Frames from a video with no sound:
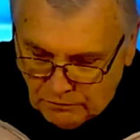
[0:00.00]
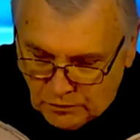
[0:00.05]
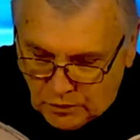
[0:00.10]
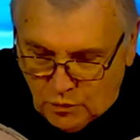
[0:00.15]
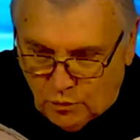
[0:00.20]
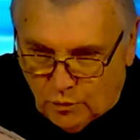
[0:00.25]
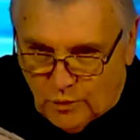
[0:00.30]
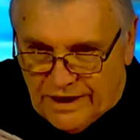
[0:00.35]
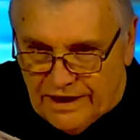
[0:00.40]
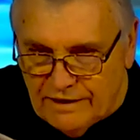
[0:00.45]

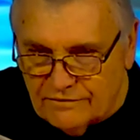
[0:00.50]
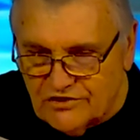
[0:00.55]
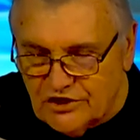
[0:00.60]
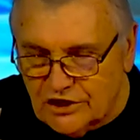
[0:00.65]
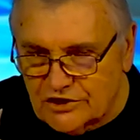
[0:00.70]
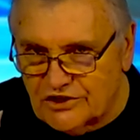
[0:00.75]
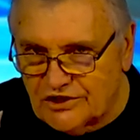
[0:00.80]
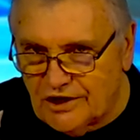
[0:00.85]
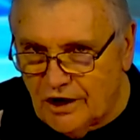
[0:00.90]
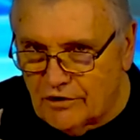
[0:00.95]
we have just
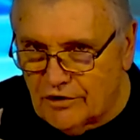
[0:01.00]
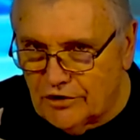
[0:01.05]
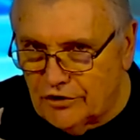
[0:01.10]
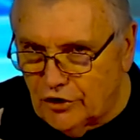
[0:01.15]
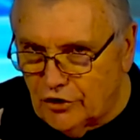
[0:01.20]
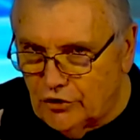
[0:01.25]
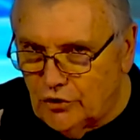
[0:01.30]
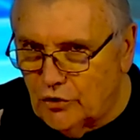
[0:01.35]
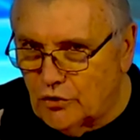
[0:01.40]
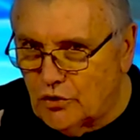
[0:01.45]
started a
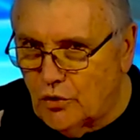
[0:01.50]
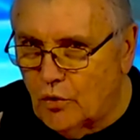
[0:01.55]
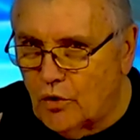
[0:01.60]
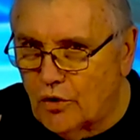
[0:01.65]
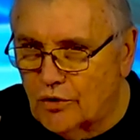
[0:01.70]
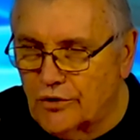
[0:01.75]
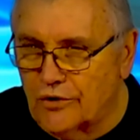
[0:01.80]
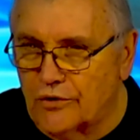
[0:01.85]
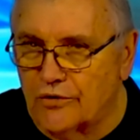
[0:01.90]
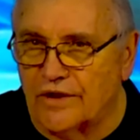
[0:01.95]
new
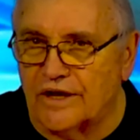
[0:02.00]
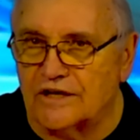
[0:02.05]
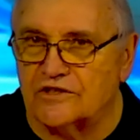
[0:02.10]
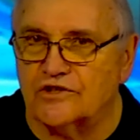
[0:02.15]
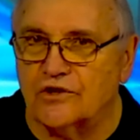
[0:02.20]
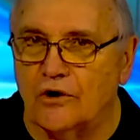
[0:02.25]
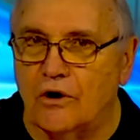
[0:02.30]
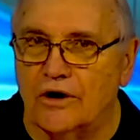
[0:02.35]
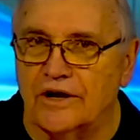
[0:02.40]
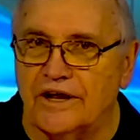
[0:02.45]
quarter that's
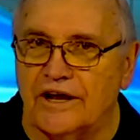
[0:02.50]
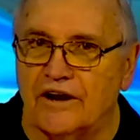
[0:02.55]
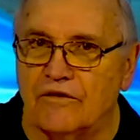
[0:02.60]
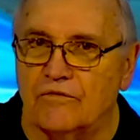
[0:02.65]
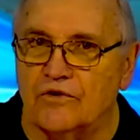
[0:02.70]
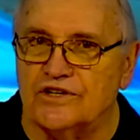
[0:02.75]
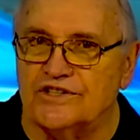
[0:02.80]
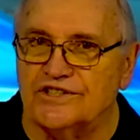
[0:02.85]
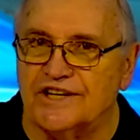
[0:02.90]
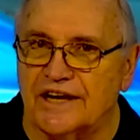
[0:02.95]
taught every
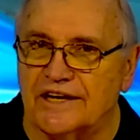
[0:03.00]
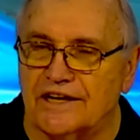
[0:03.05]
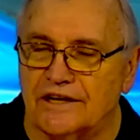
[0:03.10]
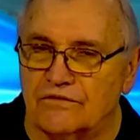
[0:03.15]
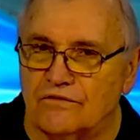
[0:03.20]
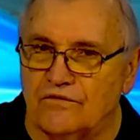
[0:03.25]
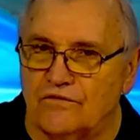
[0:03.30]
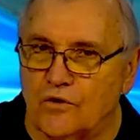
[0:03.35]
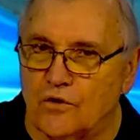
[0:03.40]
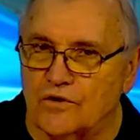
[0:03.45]
second and
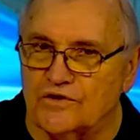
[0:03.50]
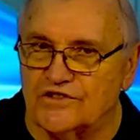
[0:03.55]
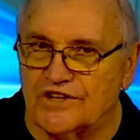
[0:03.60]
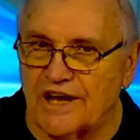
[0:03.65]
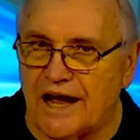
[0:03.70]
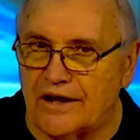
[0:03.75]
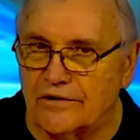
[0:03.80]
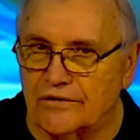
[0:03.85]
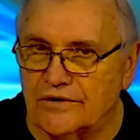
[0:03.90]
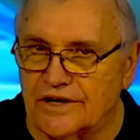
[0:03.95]
fourth
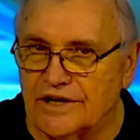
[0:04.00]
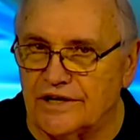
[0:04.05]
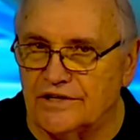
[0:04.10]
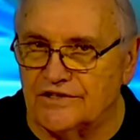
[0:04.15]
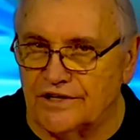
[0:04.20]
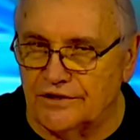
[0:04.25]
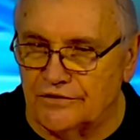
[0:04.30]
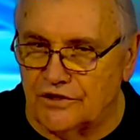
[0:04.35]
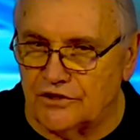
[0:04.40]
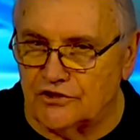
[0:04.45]
Saturdays
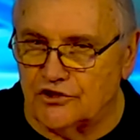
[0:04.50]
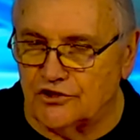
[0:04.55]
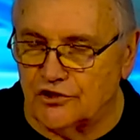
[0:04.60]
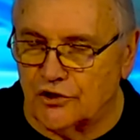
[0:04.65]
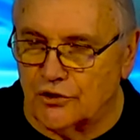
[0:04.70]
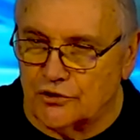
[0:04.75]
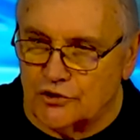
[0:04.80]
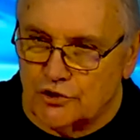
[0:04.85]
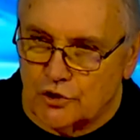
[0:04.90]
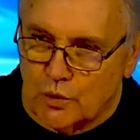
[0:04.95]
in this
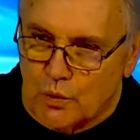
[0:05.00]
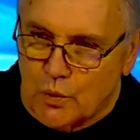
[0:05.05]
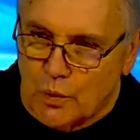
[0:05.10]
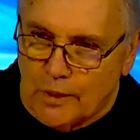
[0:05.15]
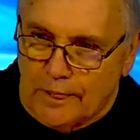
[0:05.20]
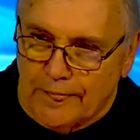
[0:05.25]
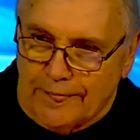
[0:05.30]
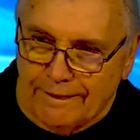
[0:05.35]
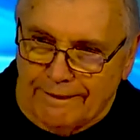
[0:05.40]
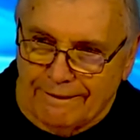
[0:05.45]
church
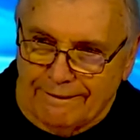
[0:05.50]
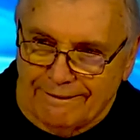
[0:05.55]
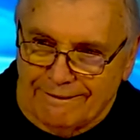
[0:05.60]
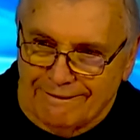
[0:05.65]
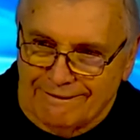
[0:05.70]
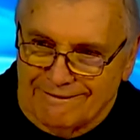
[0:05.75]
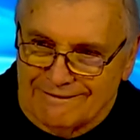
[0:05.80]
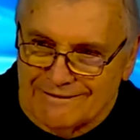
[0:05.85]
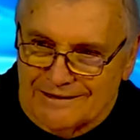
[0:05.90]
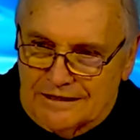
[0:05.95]

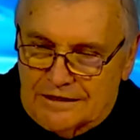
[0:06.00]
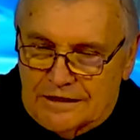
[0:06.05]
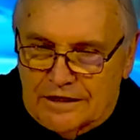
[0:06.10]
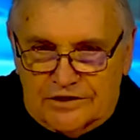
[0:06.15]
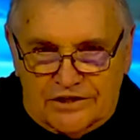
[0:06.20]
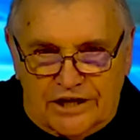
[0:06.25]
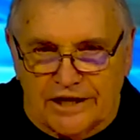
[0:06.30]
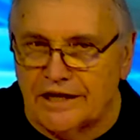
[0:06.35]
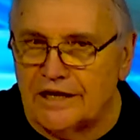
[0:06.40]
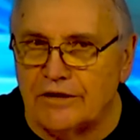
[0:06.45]
to
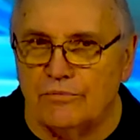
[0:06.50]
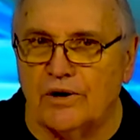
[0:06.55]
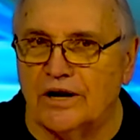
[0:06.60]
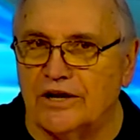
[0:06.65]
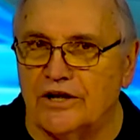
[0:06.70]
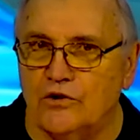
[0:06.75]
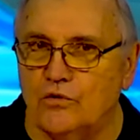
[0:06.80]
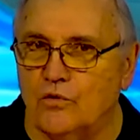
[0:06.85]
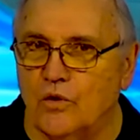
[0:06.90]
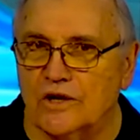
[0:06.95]
anybody
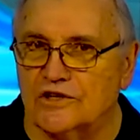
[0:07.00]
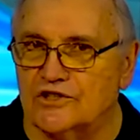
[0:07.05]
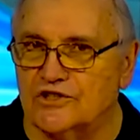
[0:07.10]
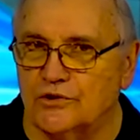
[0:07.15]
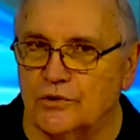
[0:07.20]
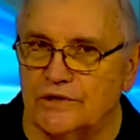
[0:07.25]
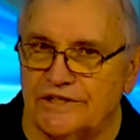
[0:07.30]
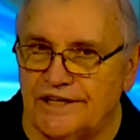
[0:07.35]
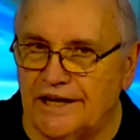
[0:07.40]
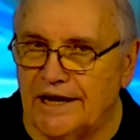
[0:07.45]
who wants to
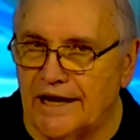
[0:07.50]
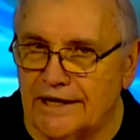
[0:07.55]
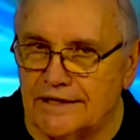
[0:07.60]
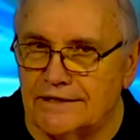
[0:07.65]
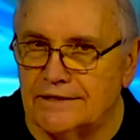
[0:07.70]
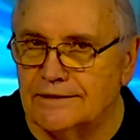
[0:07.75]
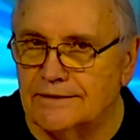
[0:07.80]
attend.